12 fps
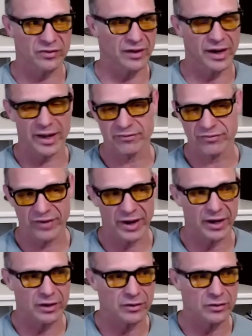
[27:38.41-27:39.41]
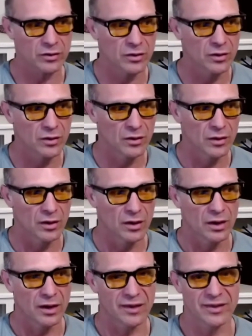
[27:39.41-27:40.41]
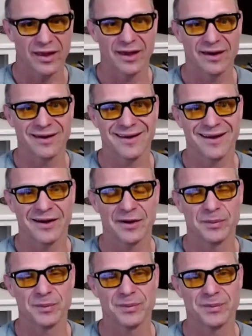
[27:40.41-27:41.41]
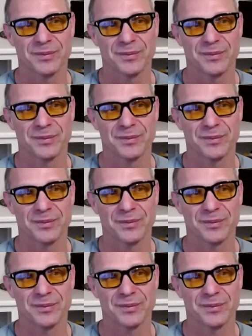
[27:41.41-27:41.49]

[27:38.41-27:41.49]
Then I got fired, and then um,